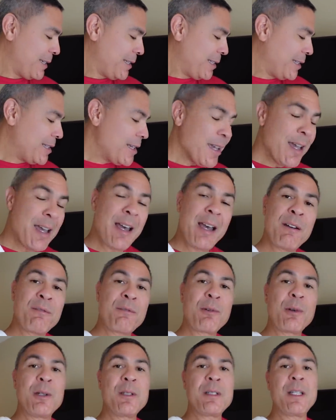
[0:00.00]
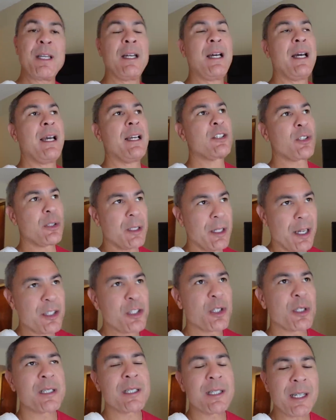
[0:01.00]
The effort, actually I
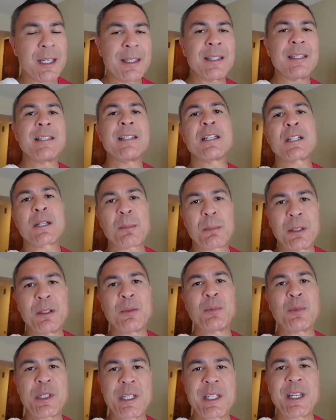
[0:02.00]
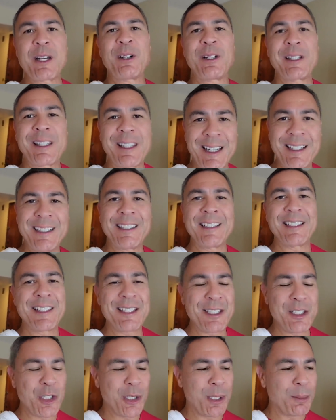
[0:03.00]
should say the discipline, was there to get into
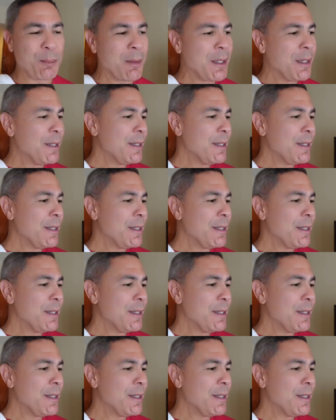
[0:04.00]
the gym.